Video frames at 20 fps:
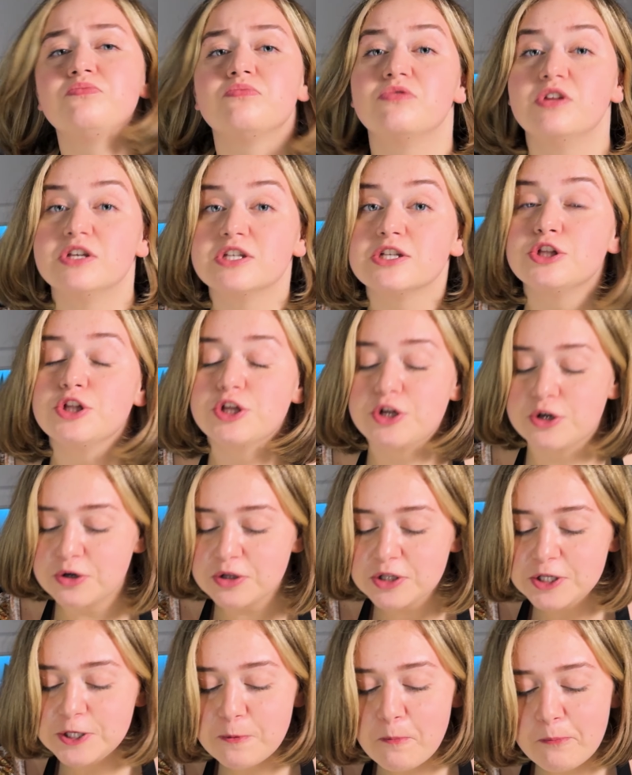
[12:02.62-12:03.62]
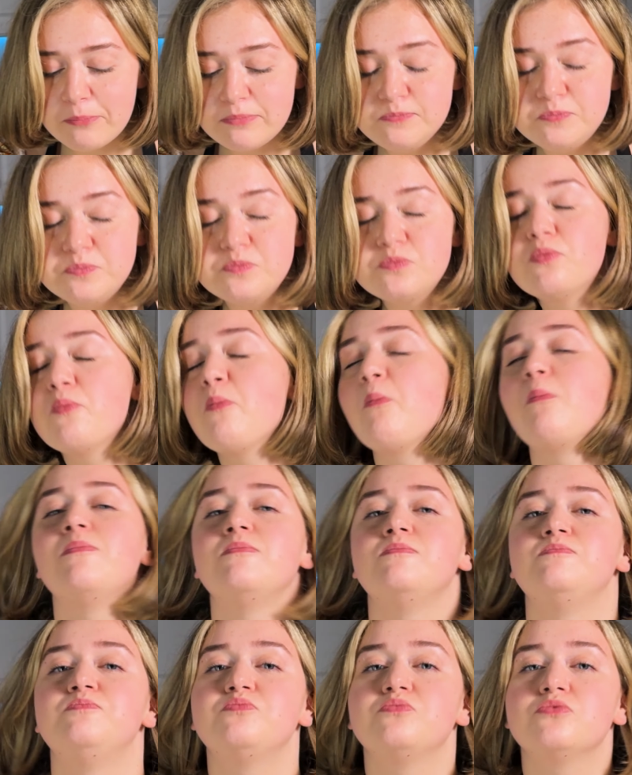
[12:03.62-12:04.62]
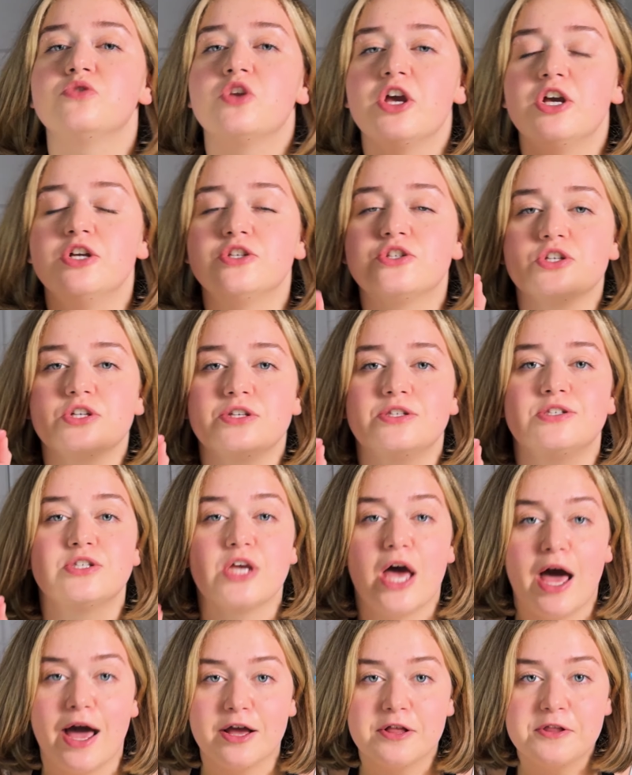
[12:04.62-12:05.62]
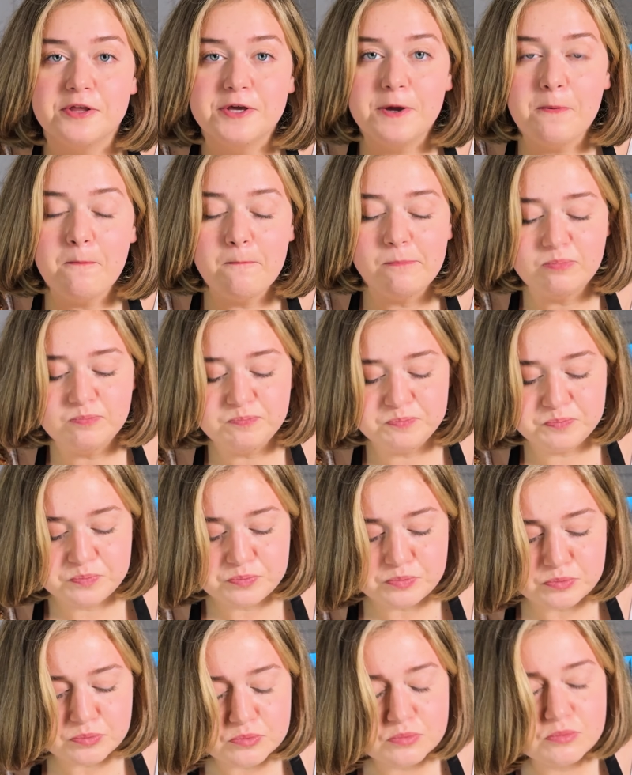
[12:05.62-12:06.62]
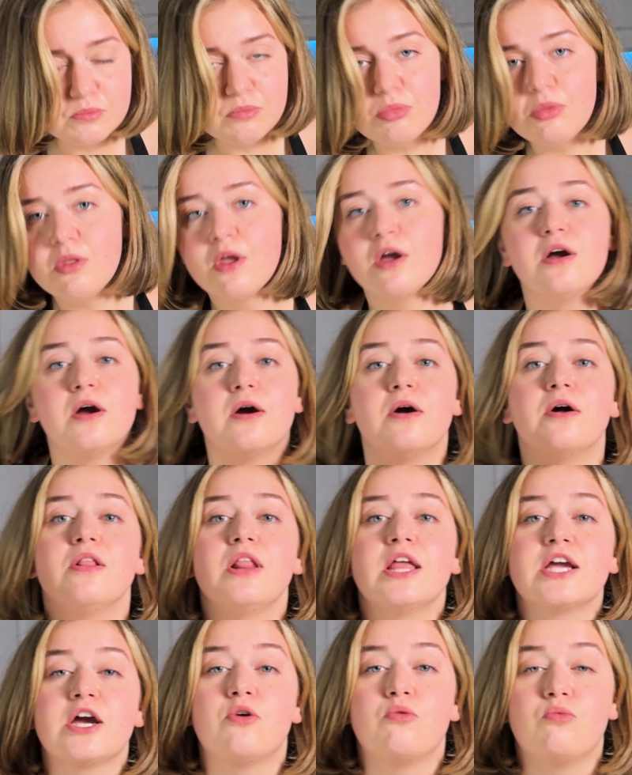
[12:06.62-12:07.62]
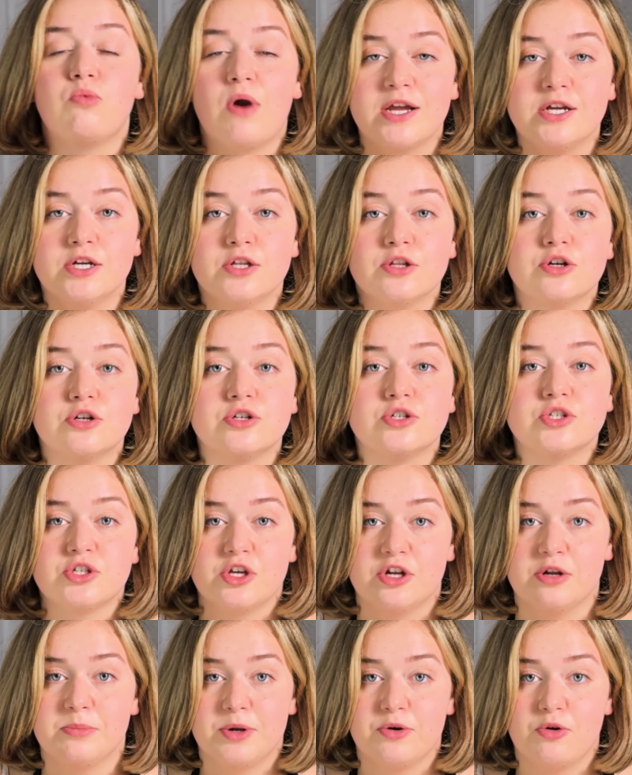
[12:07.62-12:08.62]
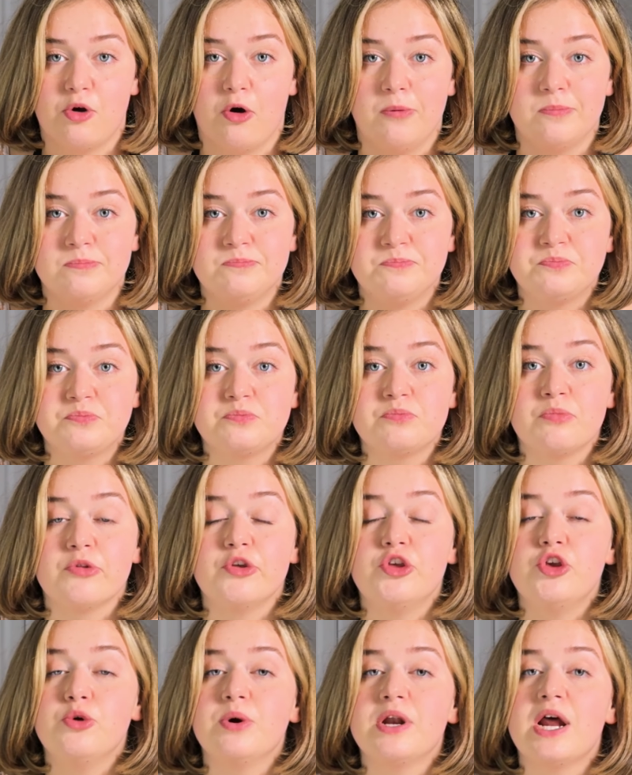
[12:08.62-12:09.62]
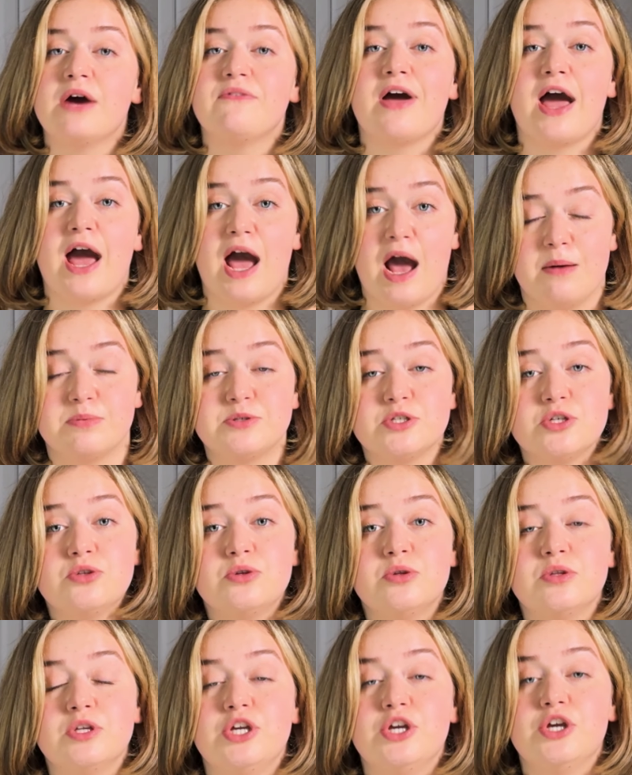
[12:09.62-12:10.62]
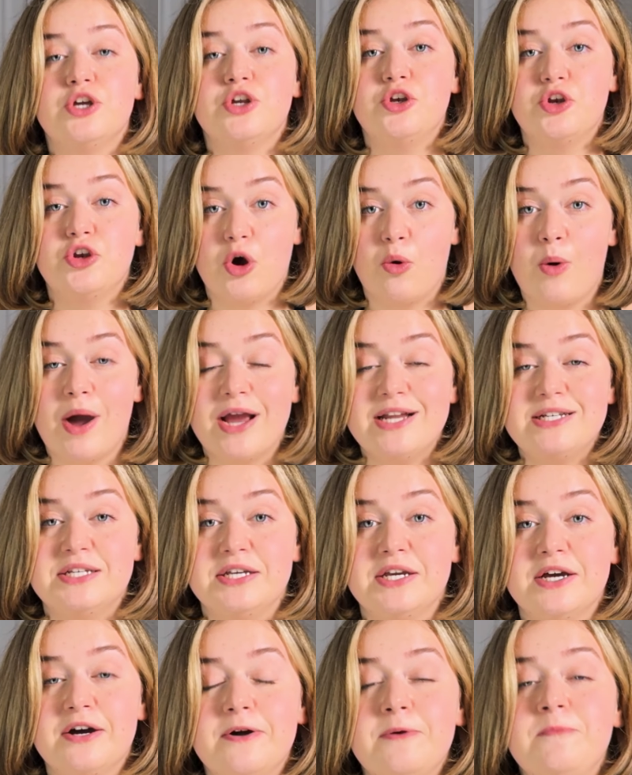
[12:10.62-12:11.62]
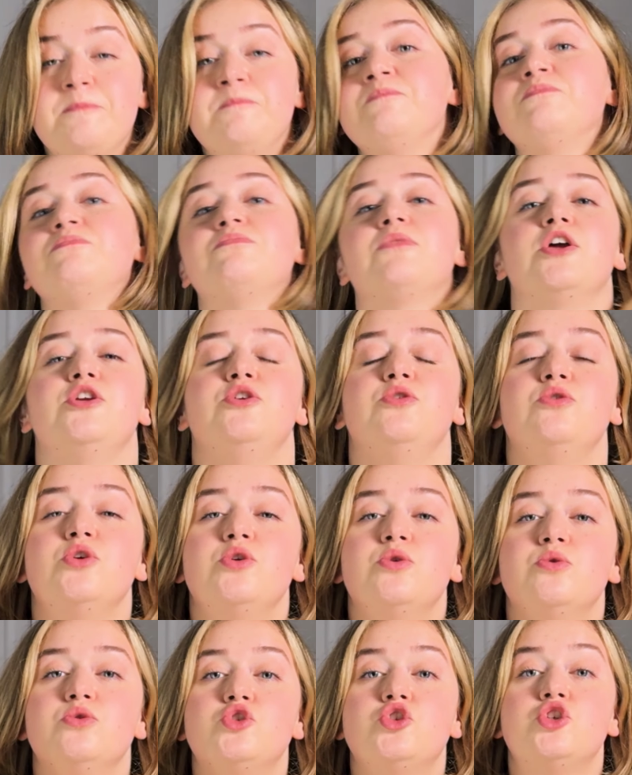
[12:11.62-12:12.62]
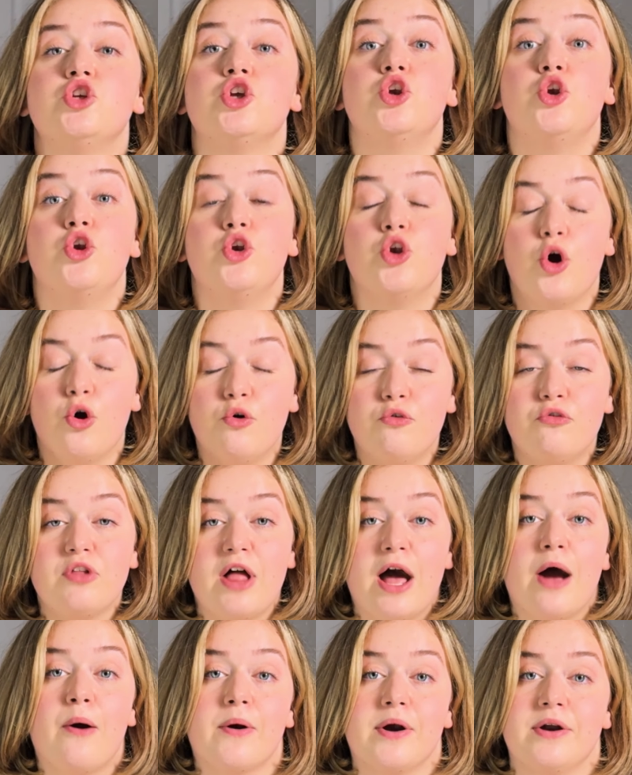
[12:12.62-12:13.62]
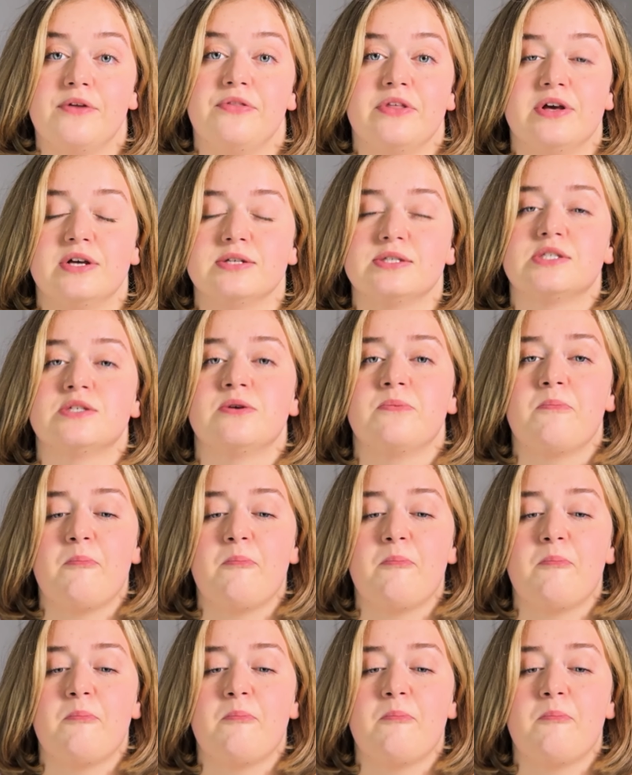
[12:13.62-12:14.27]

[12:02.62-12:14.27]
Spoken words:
This literally tastes exactly like a regular cinnamon roll. You would have absolutely no idea that you used no flour in this.